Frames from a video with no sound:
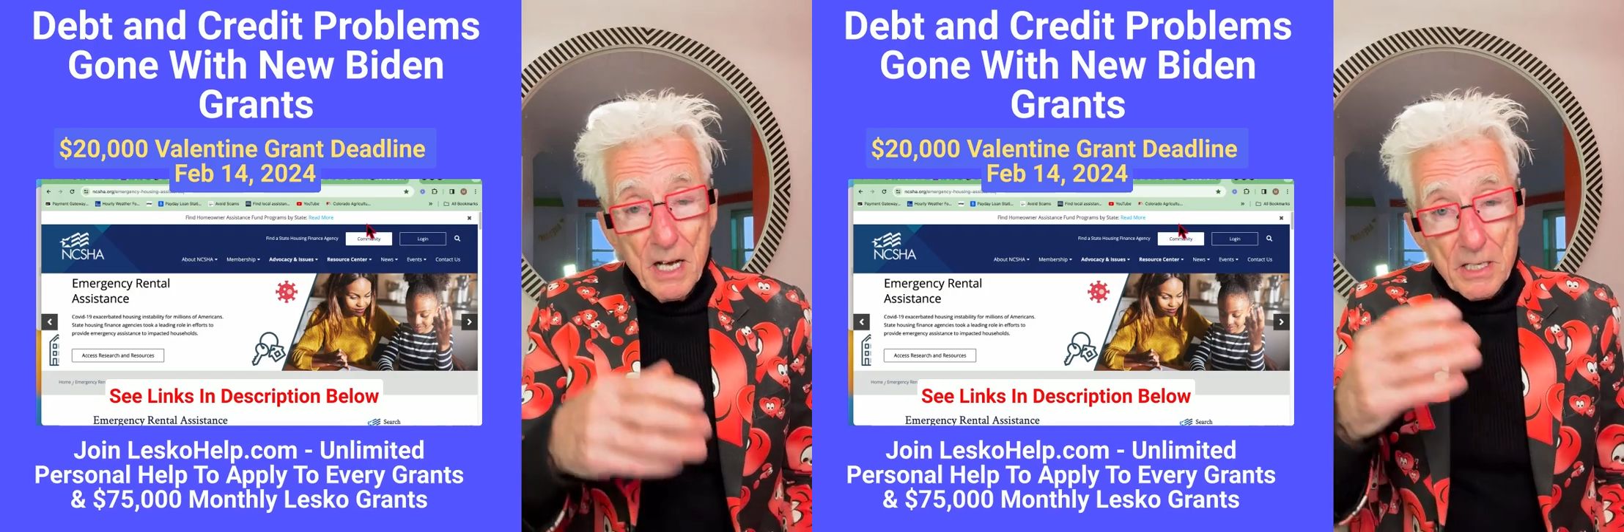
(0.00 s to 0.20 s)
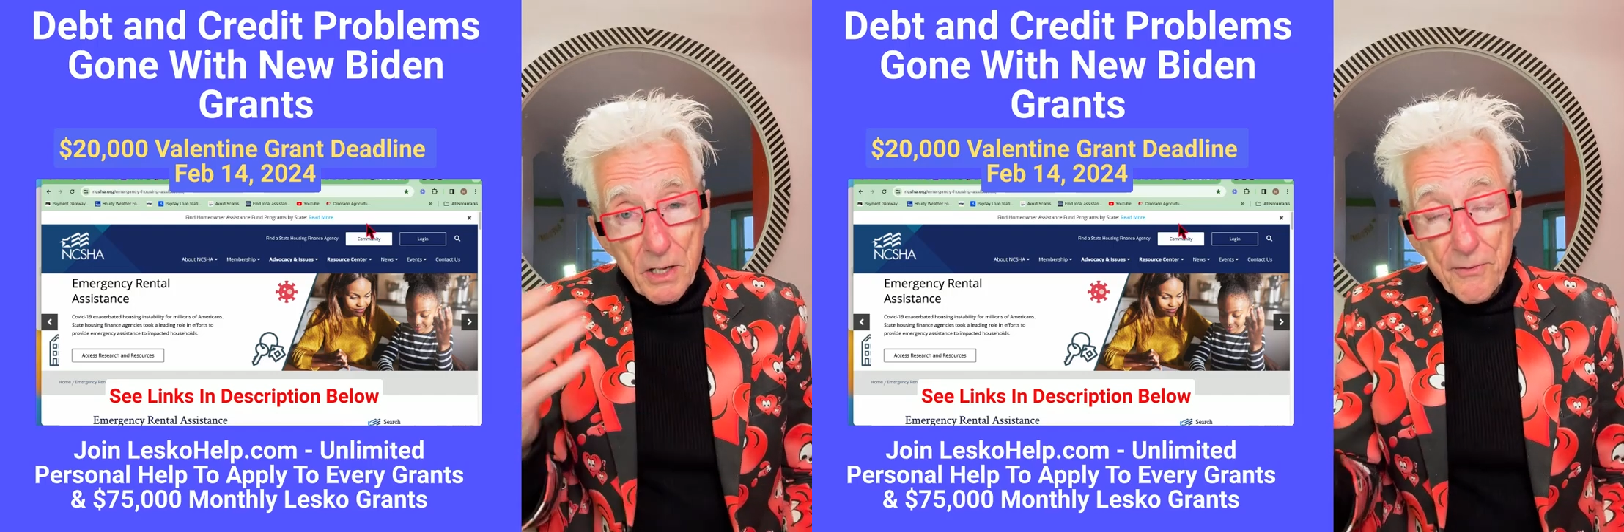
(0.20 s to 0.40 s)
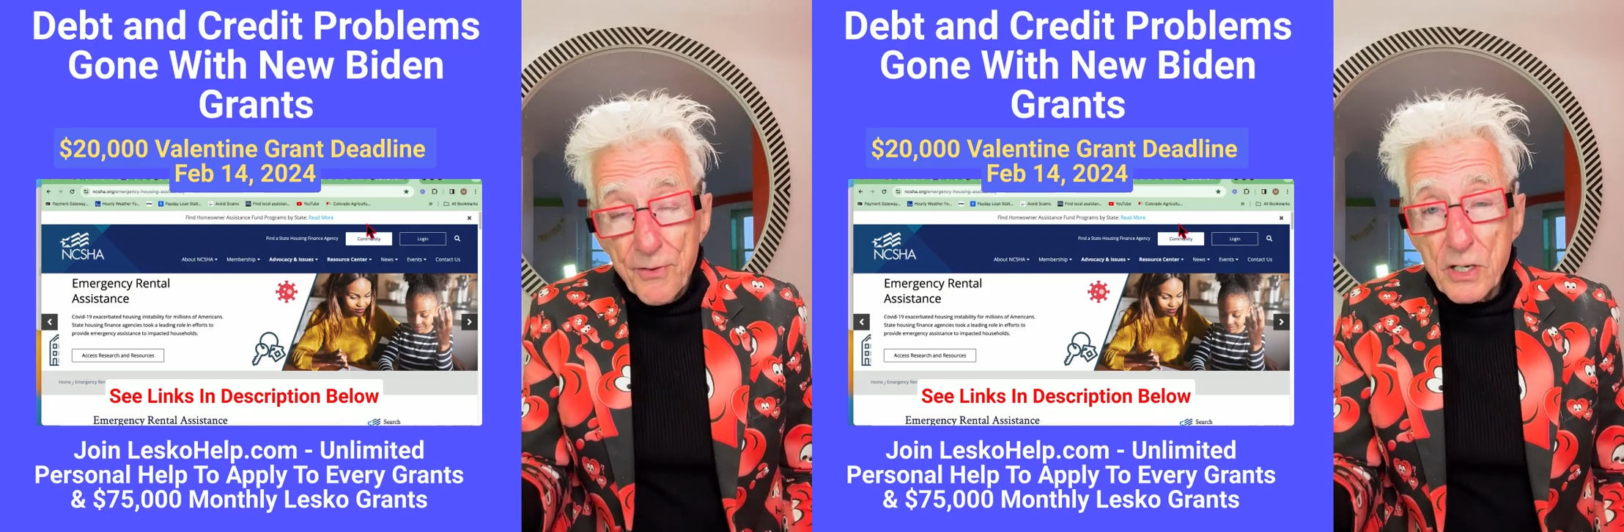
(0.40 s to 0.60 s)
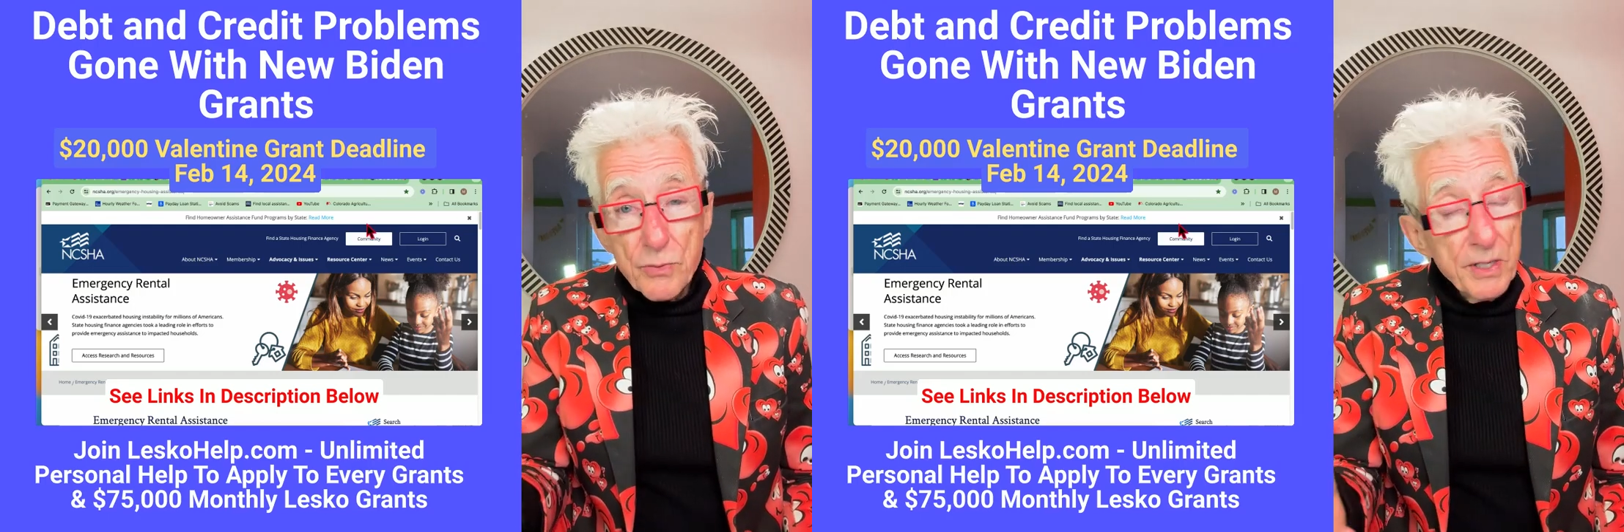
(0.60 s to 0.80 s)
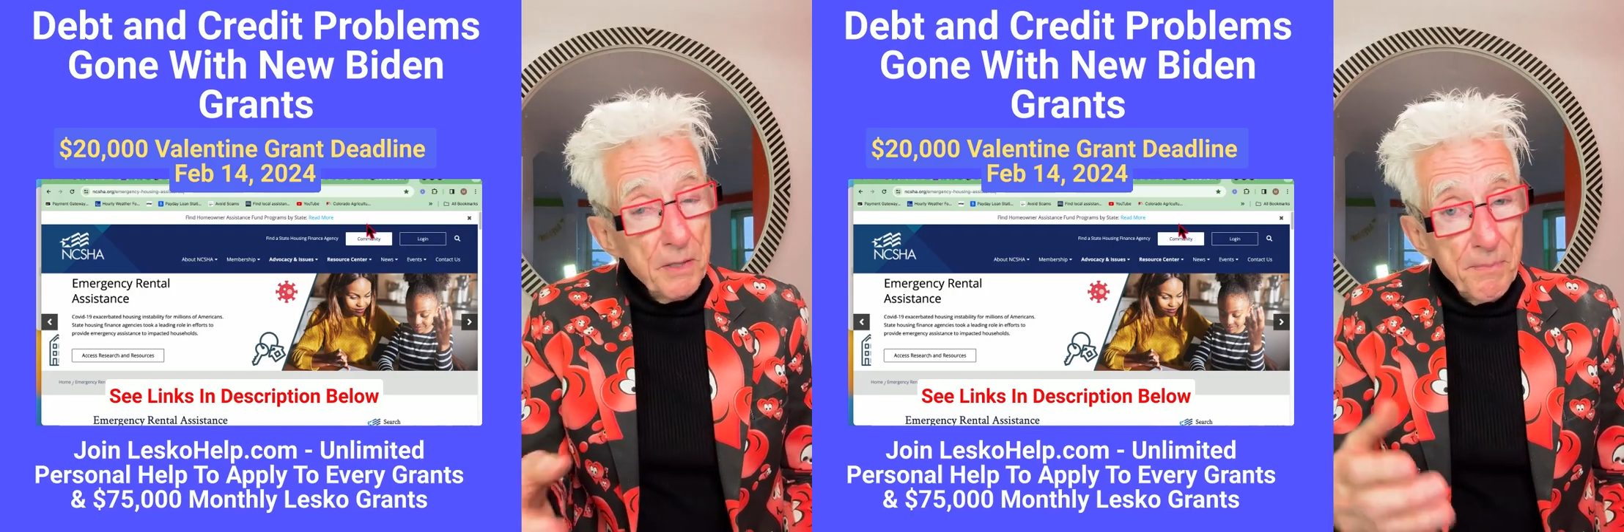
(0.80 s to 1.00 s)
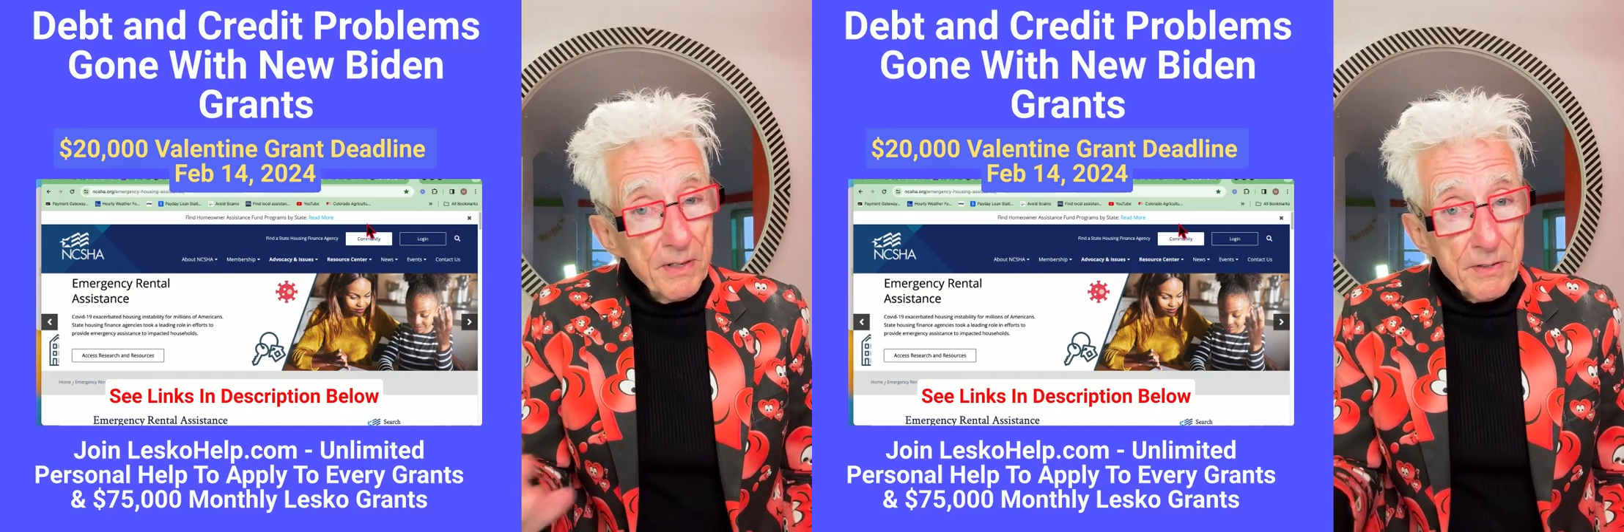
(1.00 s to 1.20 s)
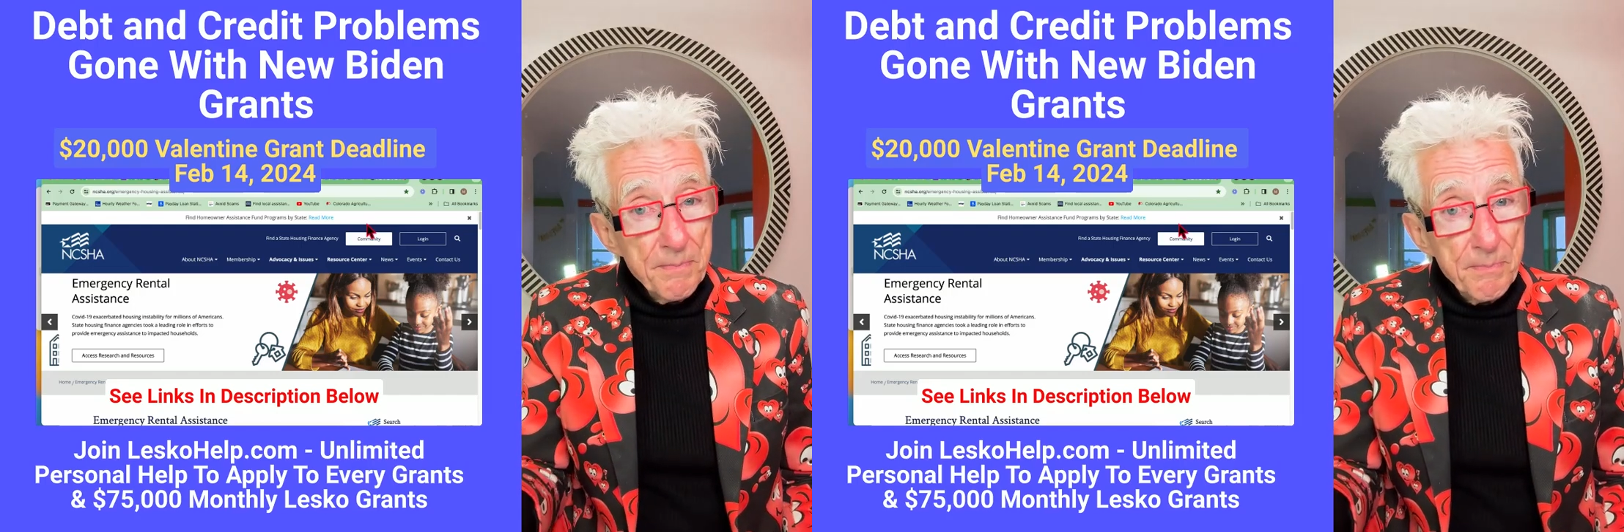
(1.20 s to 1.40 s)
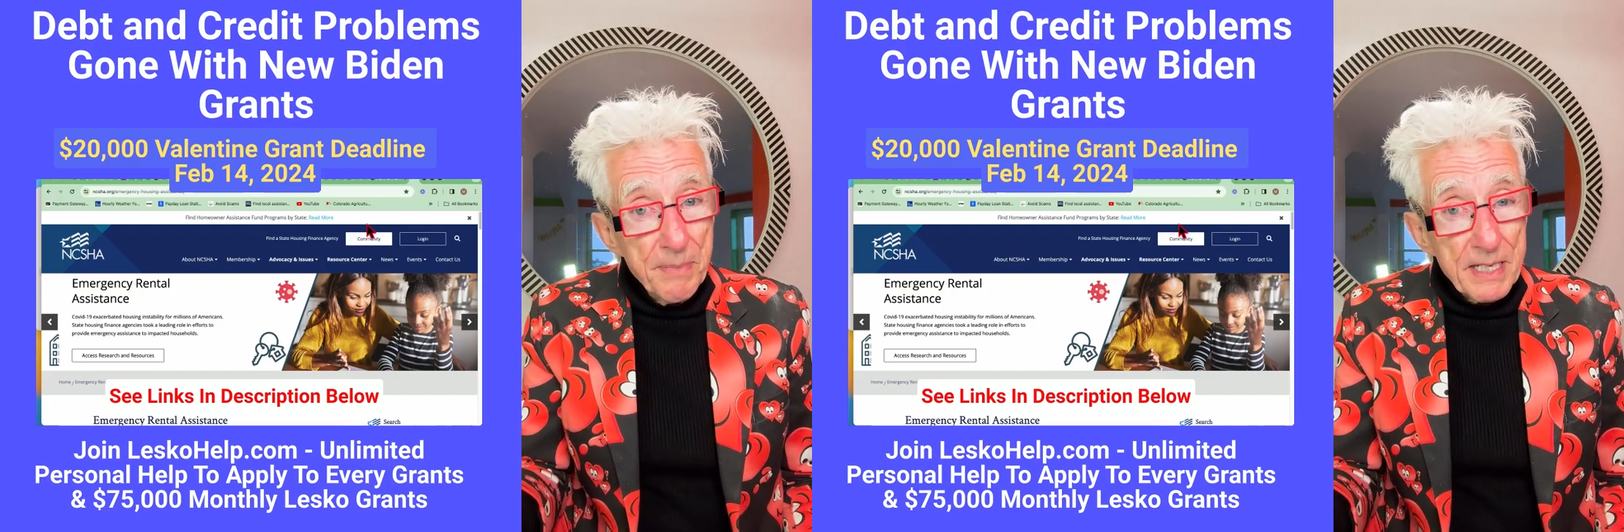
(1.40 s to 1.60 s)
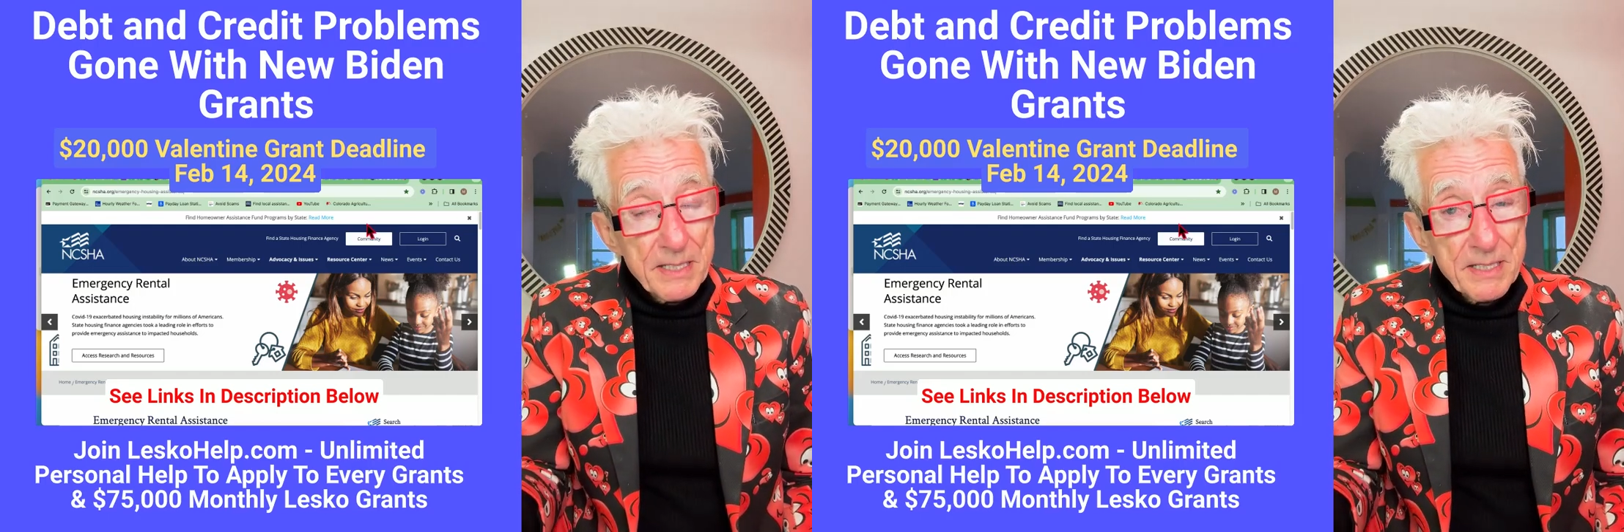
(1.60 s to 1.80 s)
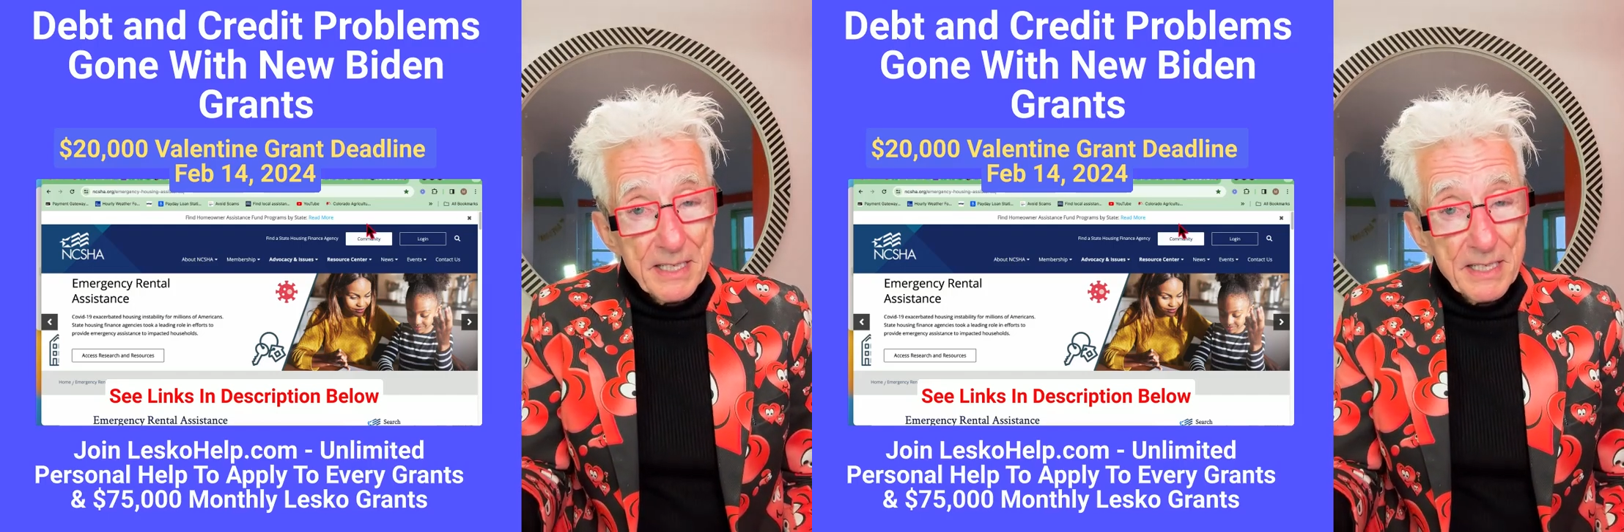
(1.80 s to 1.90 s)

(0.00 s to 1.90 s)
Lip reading: So the first one, your biggest